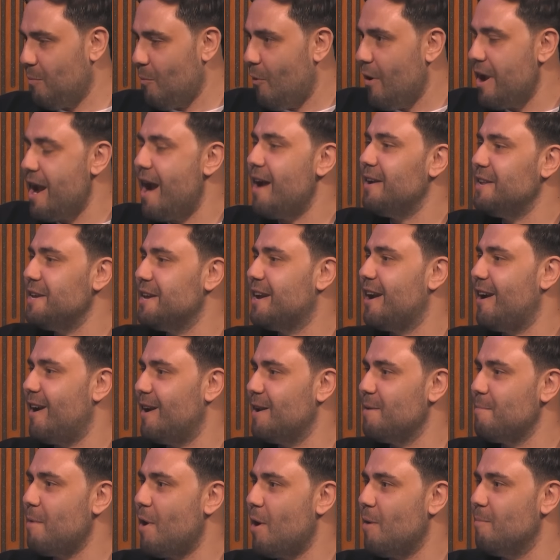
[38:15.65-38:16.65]
why are they
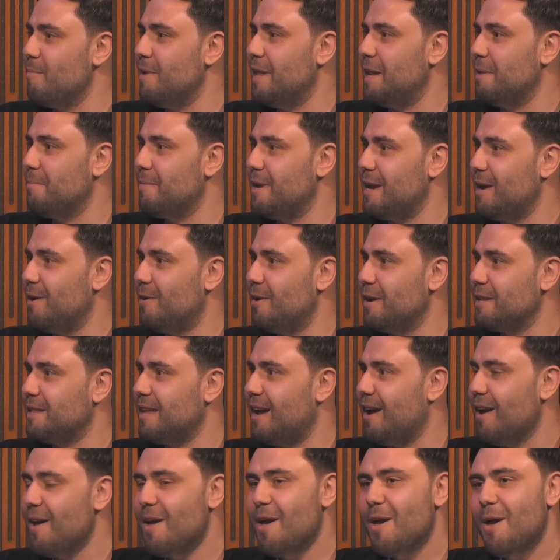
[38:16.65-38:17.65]
caring about a millimetre like
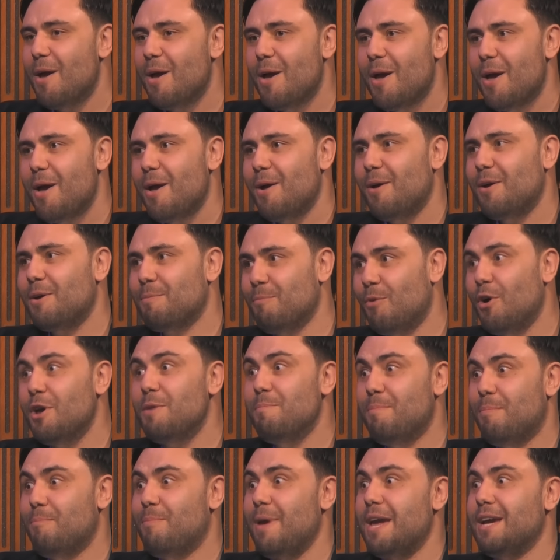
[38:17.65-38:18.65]
that? Like, my
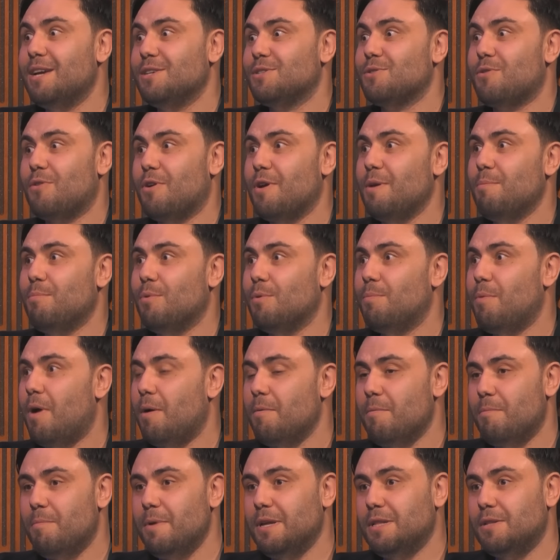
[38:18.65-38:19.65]
biggest gripe would
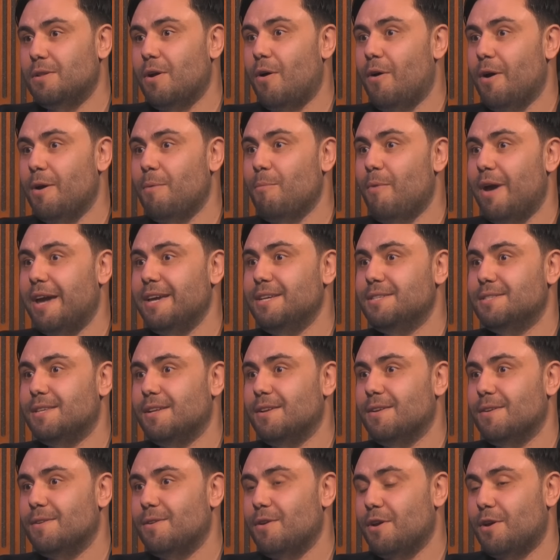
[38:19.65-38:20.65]
probably be time
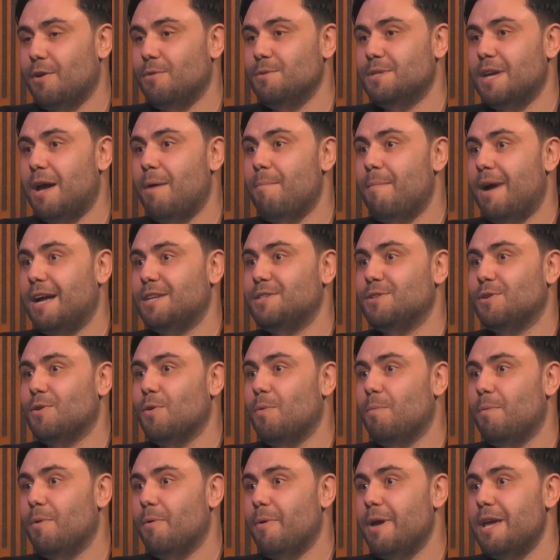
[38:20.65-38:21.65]
wasting. Like, I was at a match a
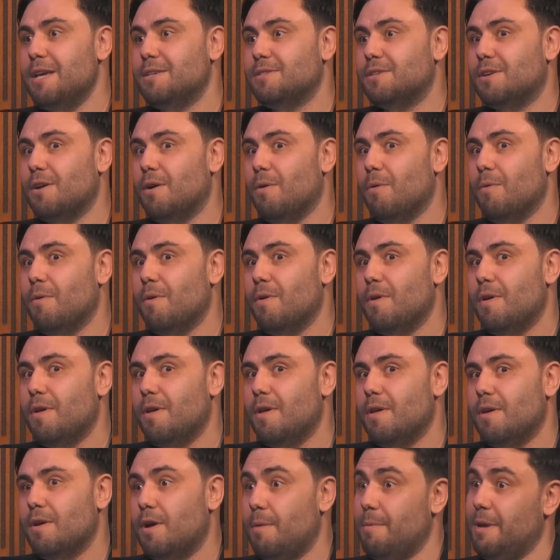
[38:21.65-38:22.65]
couple of weeks ago.
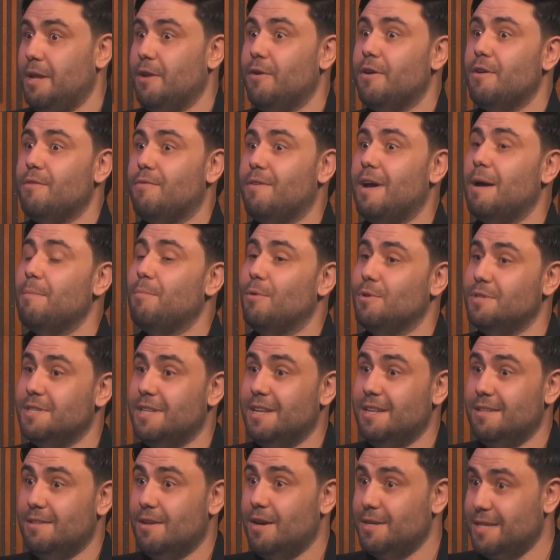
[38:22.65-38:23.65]
I'm a United fan, but I was,
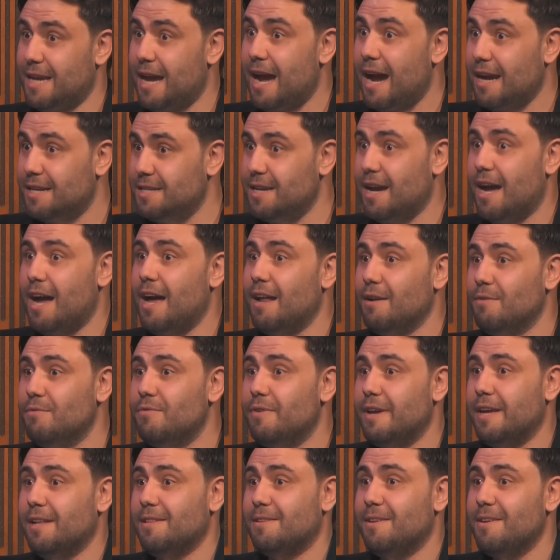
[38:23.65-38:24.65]
in, I was actually at
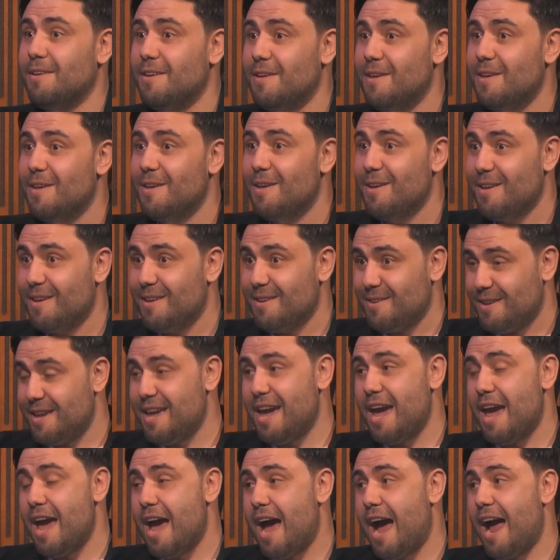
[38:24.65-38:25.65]
Anfield. Okay.
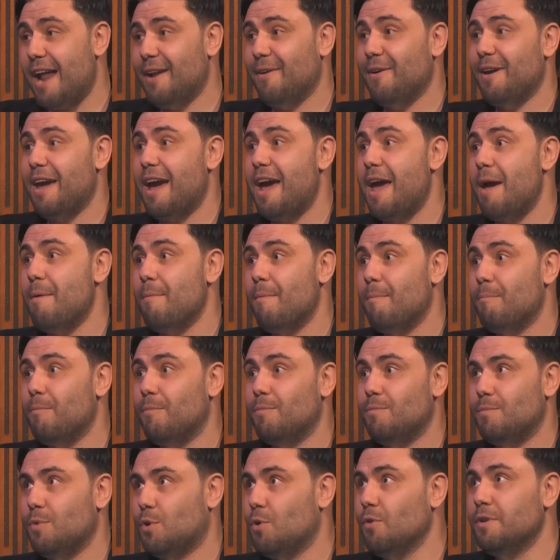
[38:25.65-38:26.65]
Yeah, and I um,
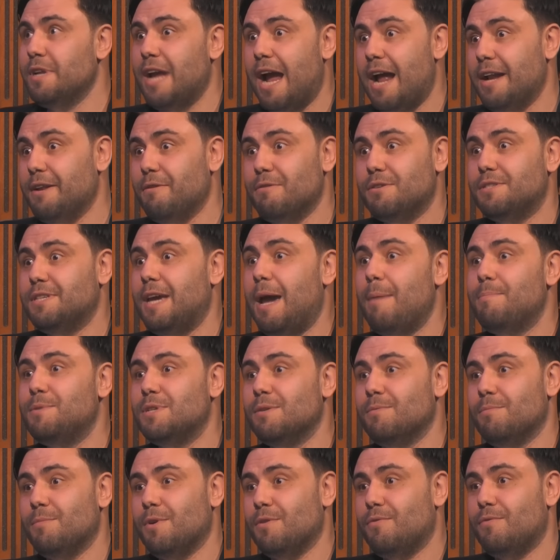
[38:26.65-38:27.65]
couldn't get any
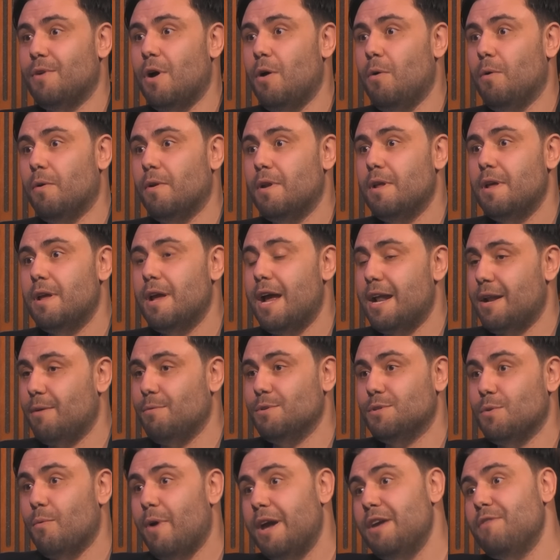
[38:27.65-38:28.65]
reception on my phone, and I
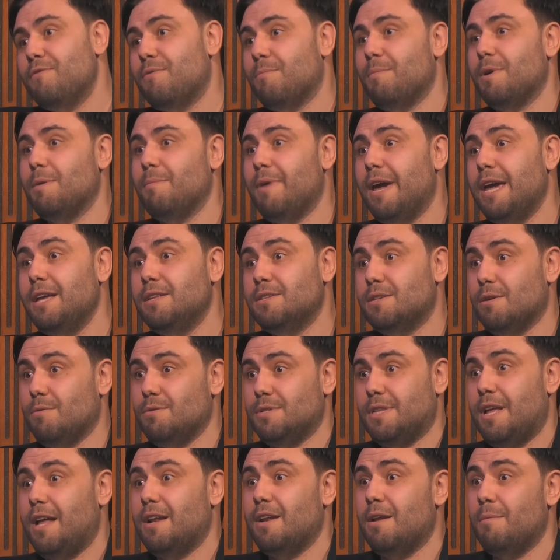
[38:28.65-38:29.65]
was away from my mates. I was
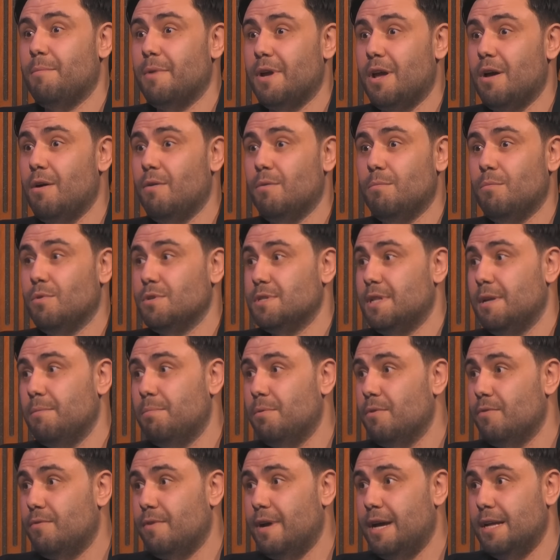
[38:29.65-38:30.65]
standing on my own amongst
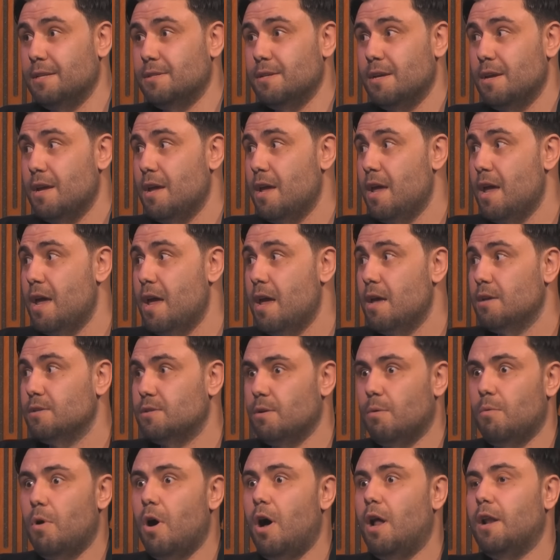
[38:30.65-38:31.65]
Liverpool fans.
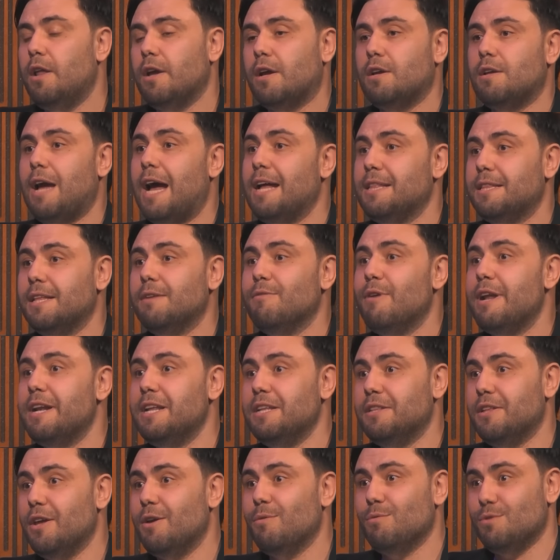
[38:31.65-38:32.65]
So all I had to
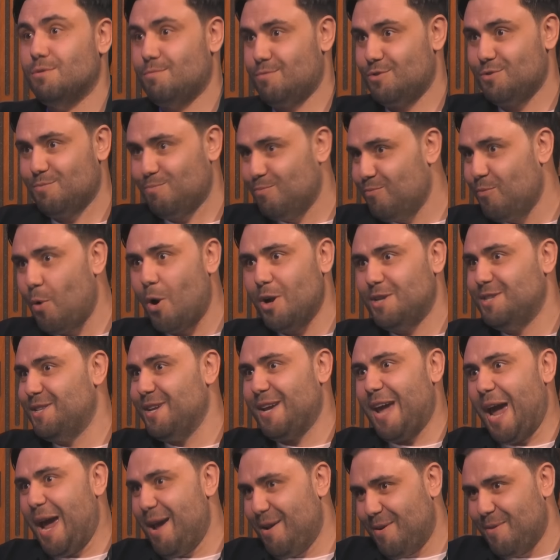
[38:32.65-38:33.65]
really do was just watch the
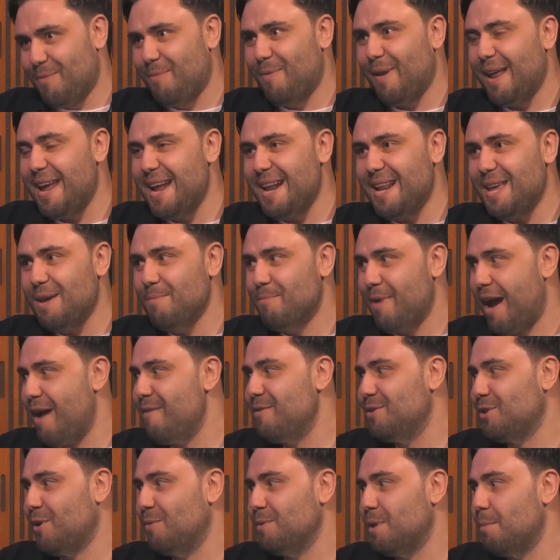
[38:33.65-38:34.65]
game completely. But
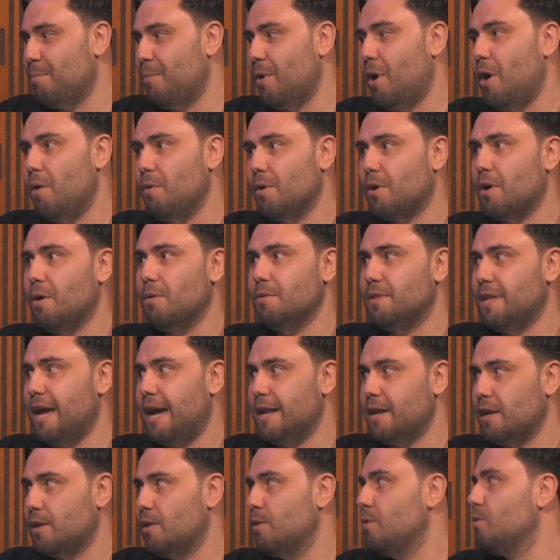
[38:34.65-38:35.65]
every time the ball would go
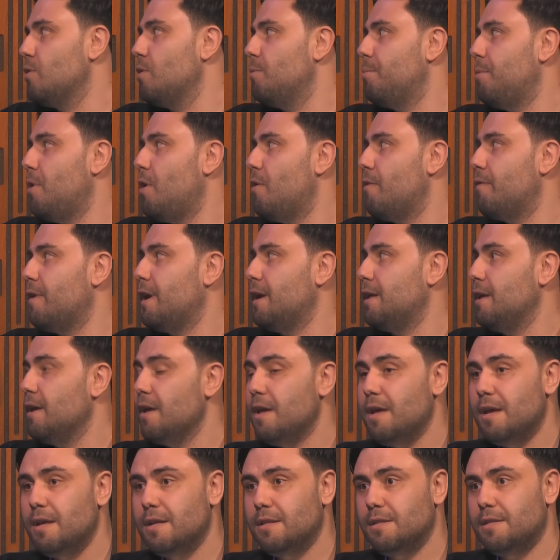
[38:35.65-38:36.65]
dead, I'd look up over
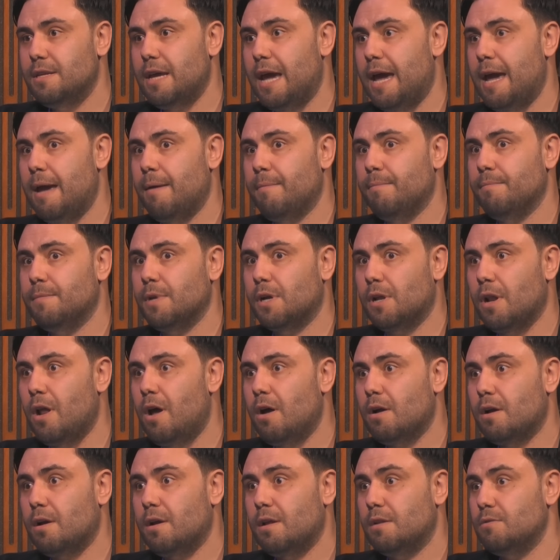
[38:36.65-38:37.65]
the, um, the
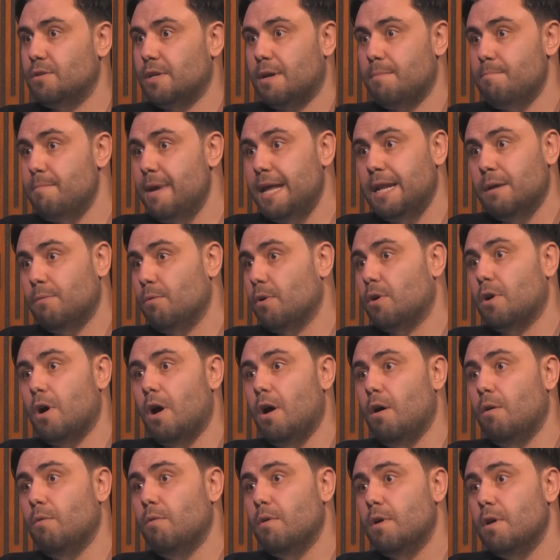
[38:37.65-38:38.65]
clock, and it was like a minute would
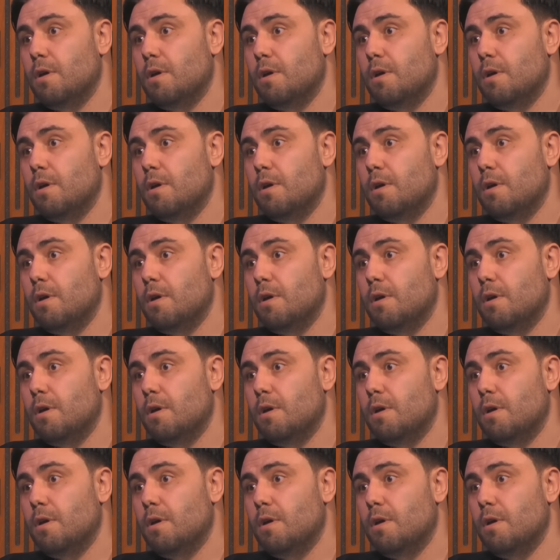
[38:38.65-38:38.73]
go.